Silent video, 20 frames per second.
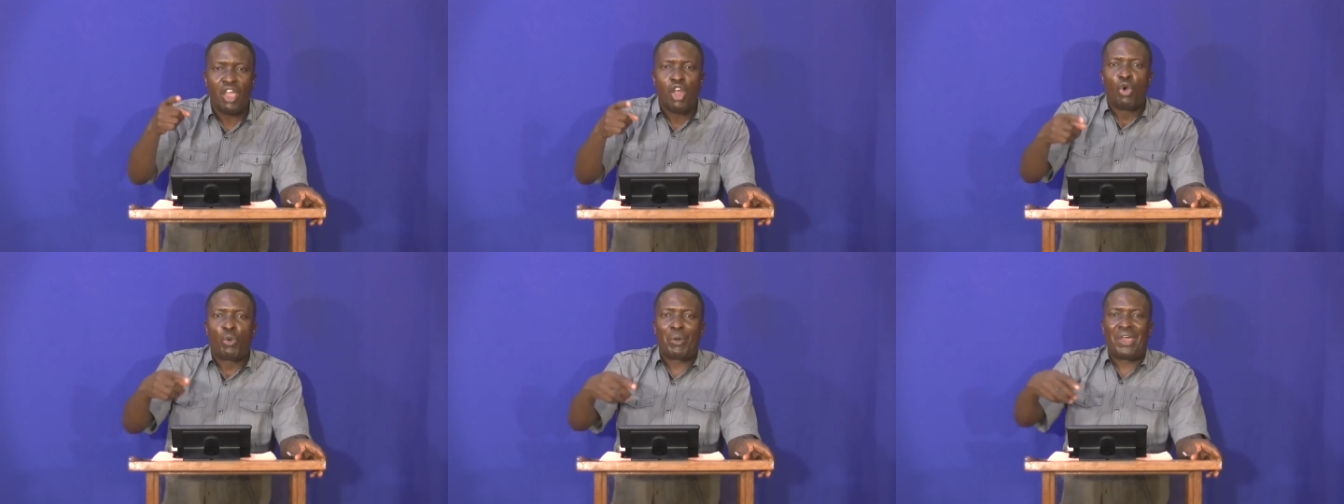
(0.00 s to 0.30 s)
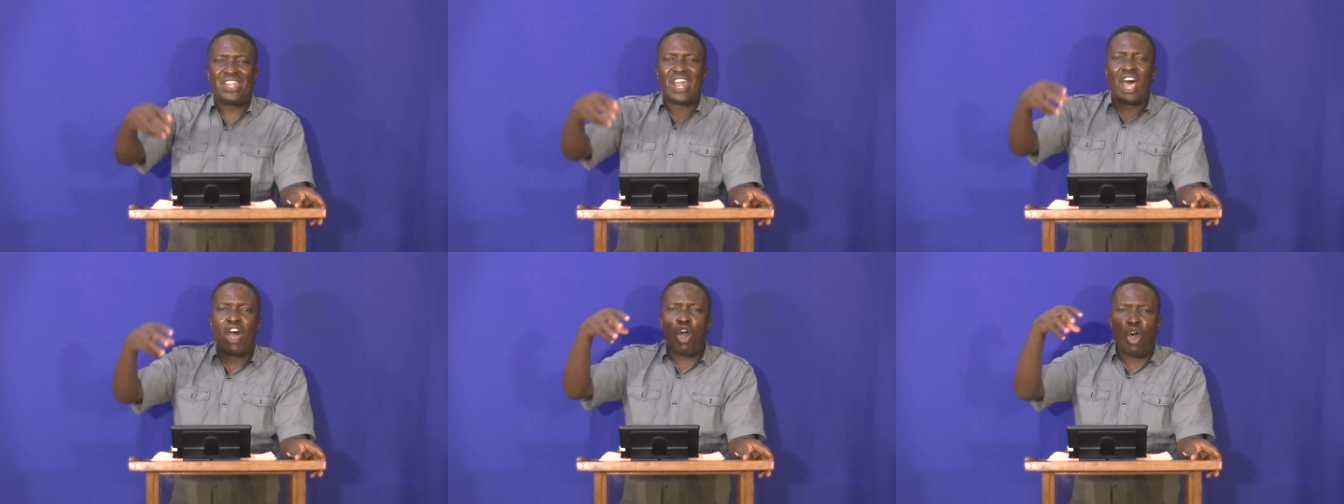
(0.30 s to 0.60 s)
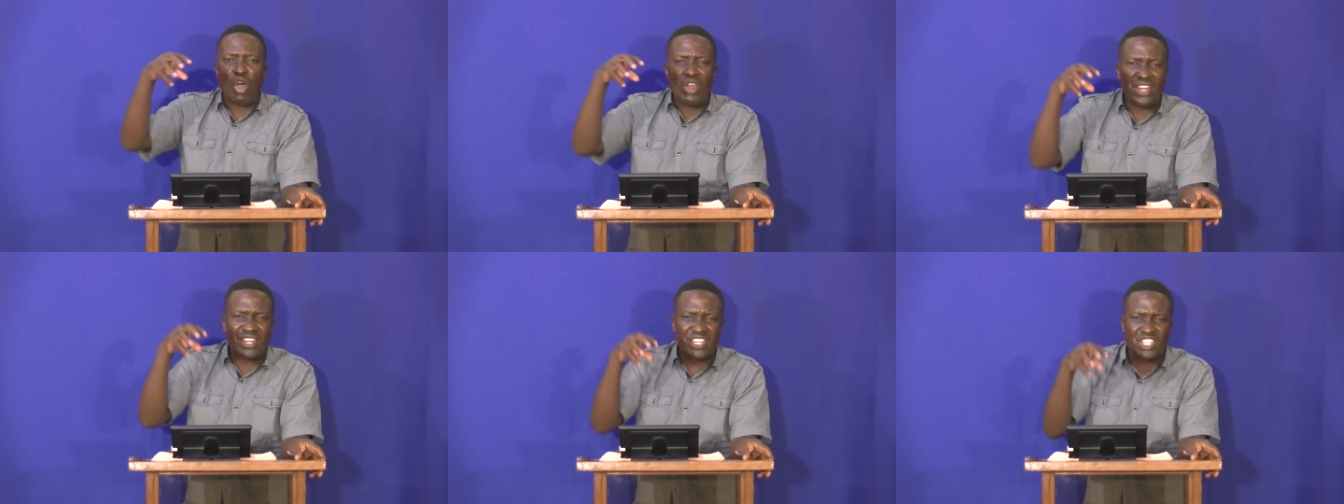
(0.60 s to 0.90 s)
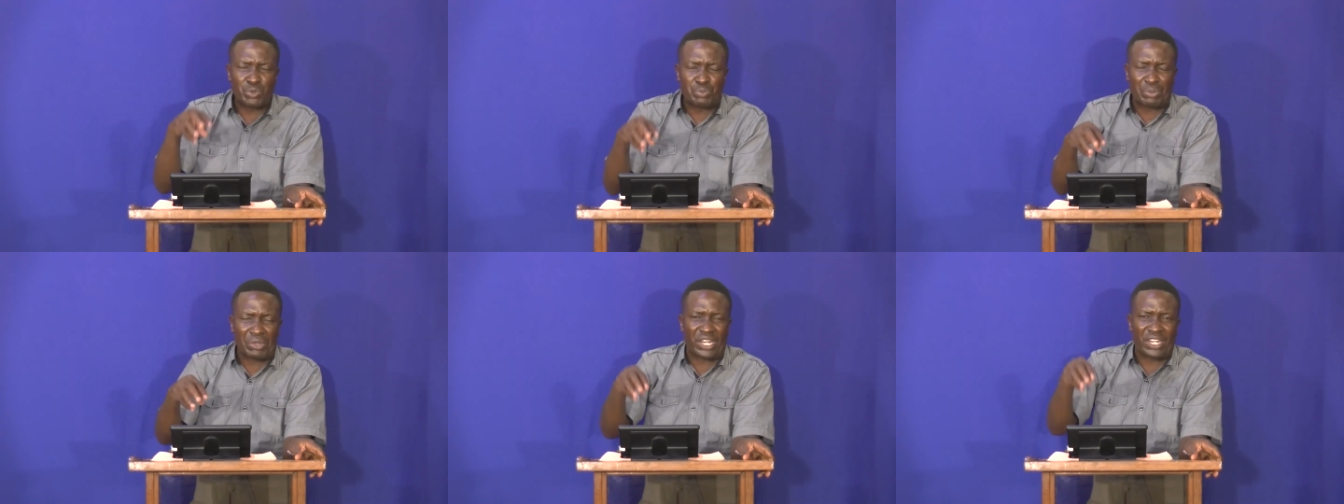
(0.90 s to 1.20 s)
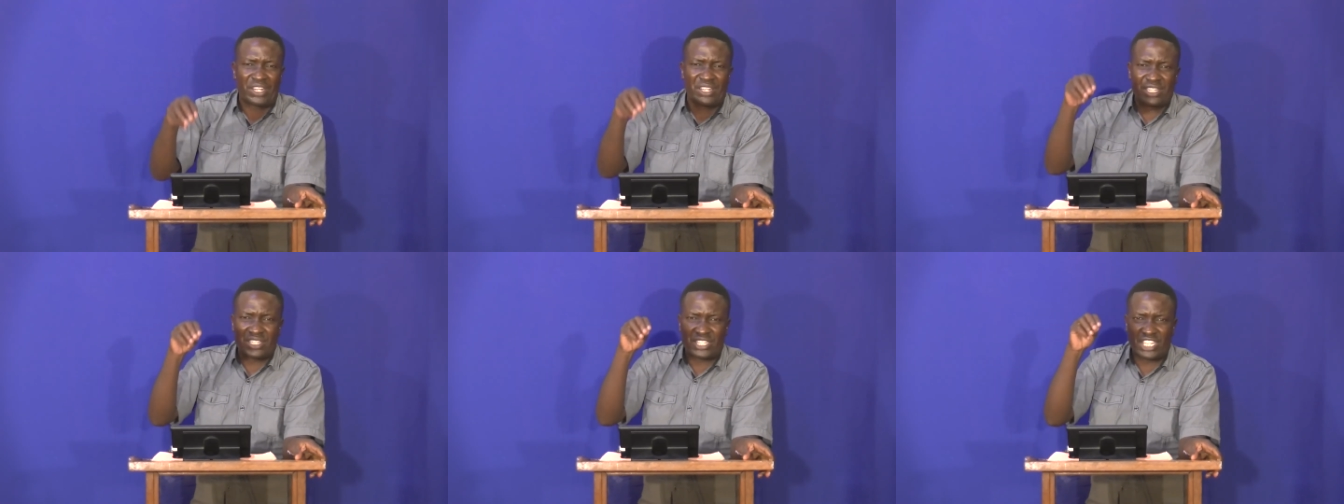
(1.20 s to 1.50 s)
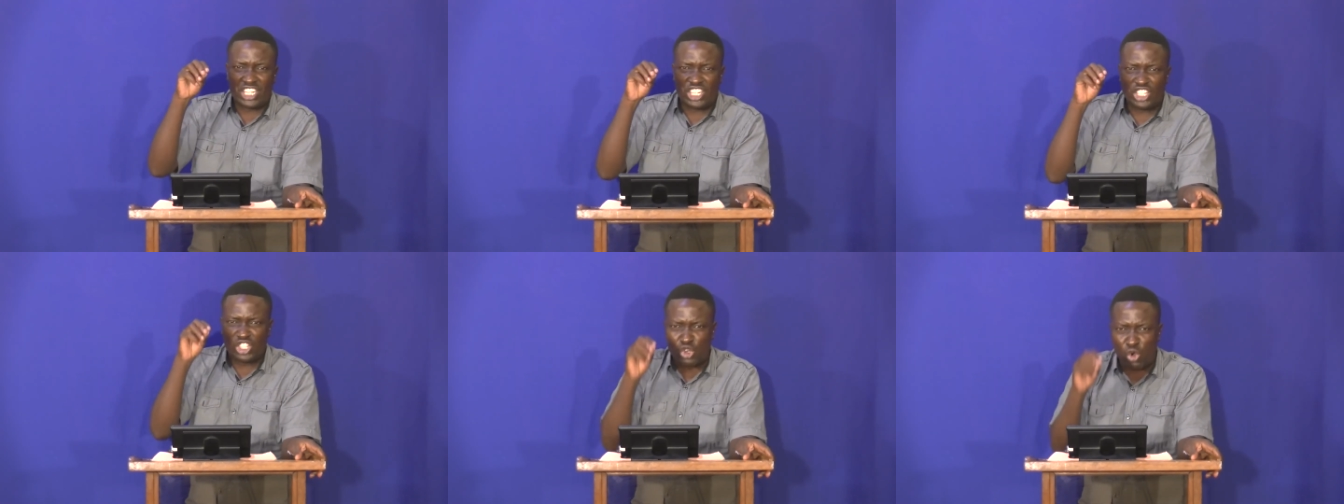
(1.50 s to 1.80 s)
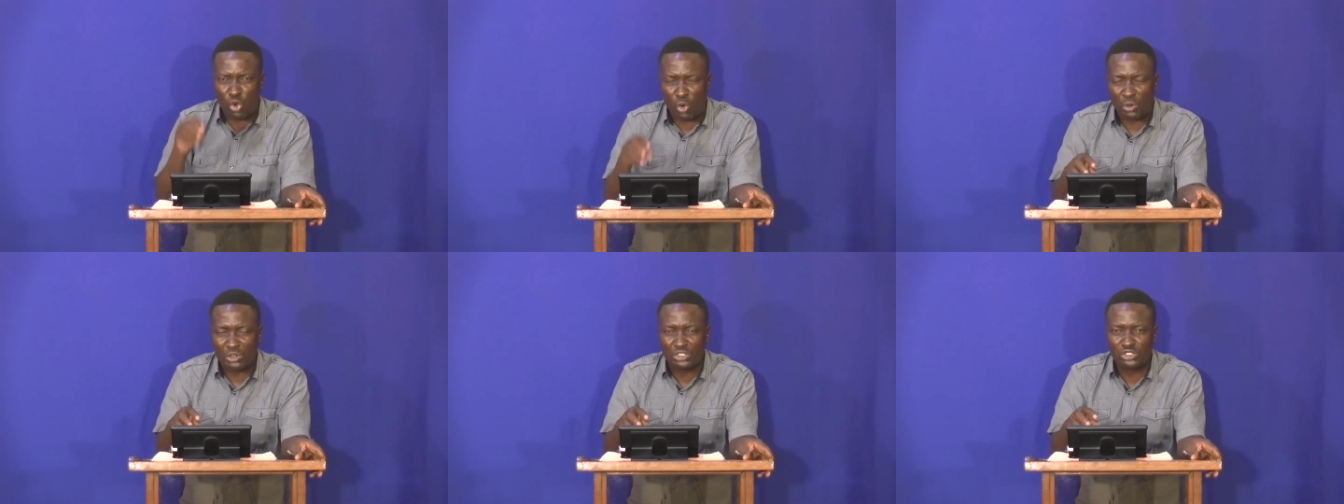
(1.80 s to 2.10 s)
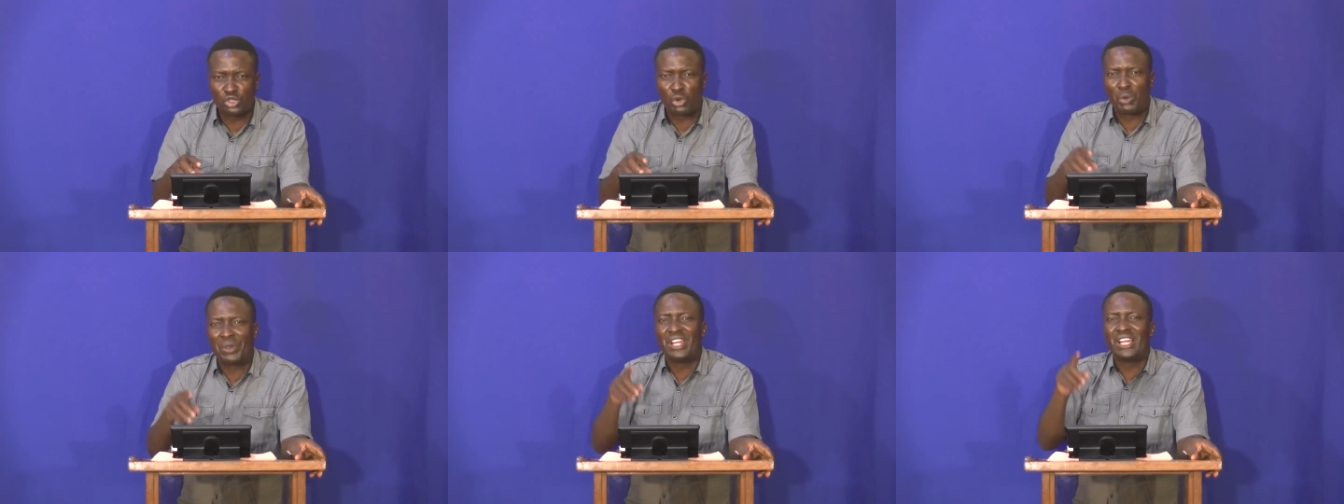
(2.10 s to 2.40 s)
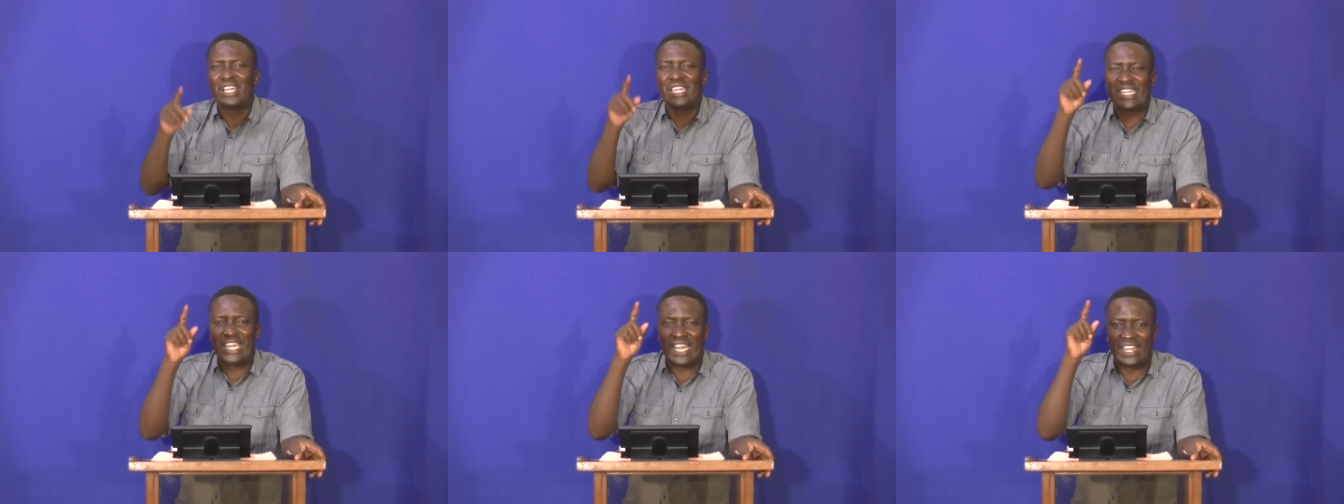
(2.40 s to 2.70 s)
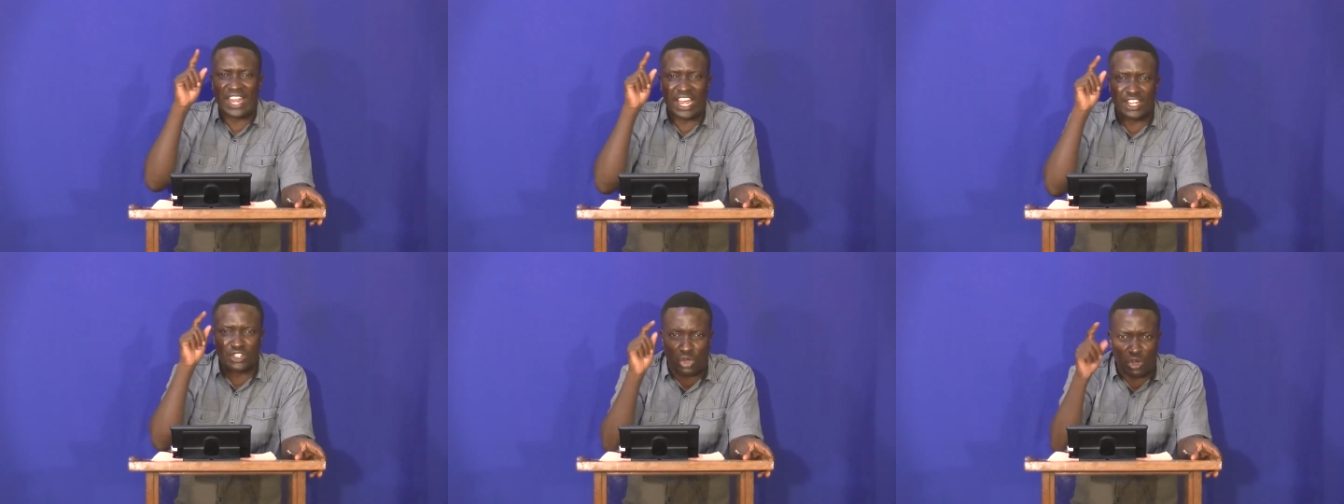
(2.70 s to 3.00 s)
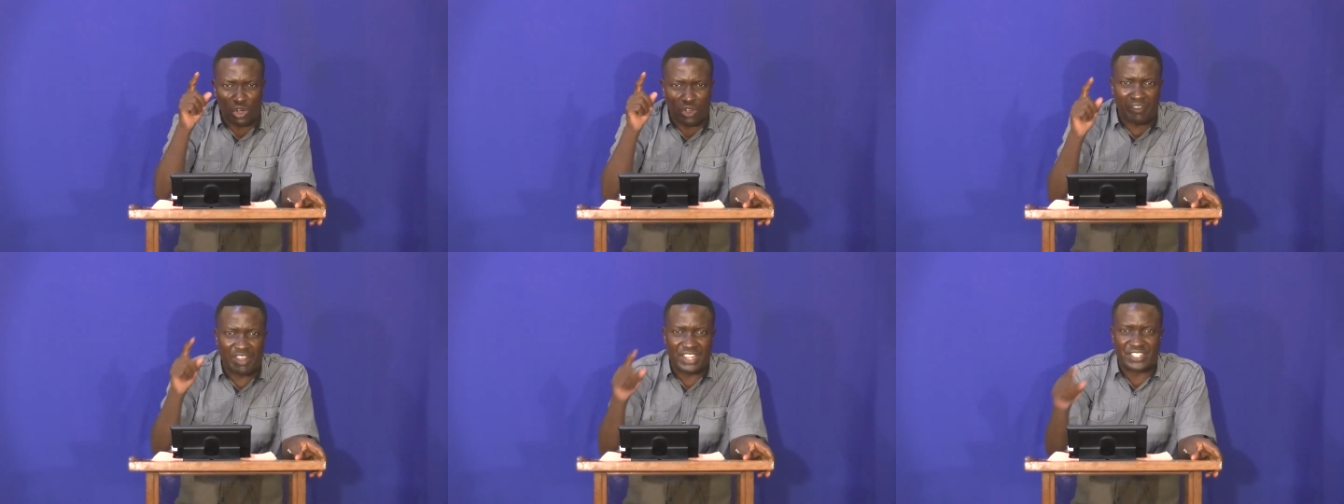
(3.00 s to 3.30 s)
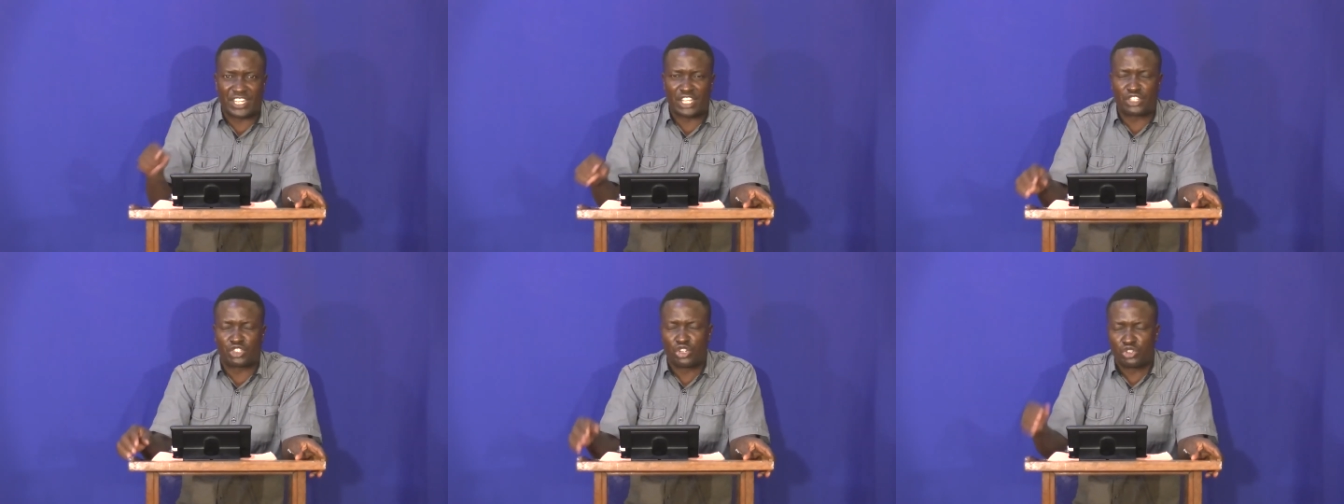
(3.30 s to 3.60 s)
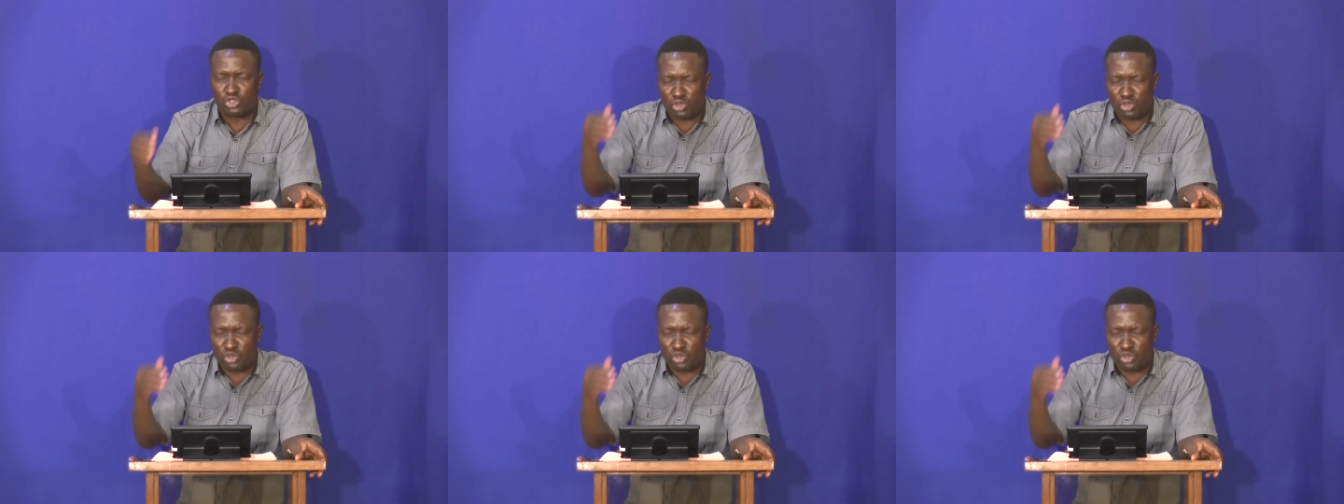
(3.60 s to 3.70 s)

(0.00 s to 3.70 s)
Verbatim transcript: When the Holy Spirit is in you, you will hear that conversation.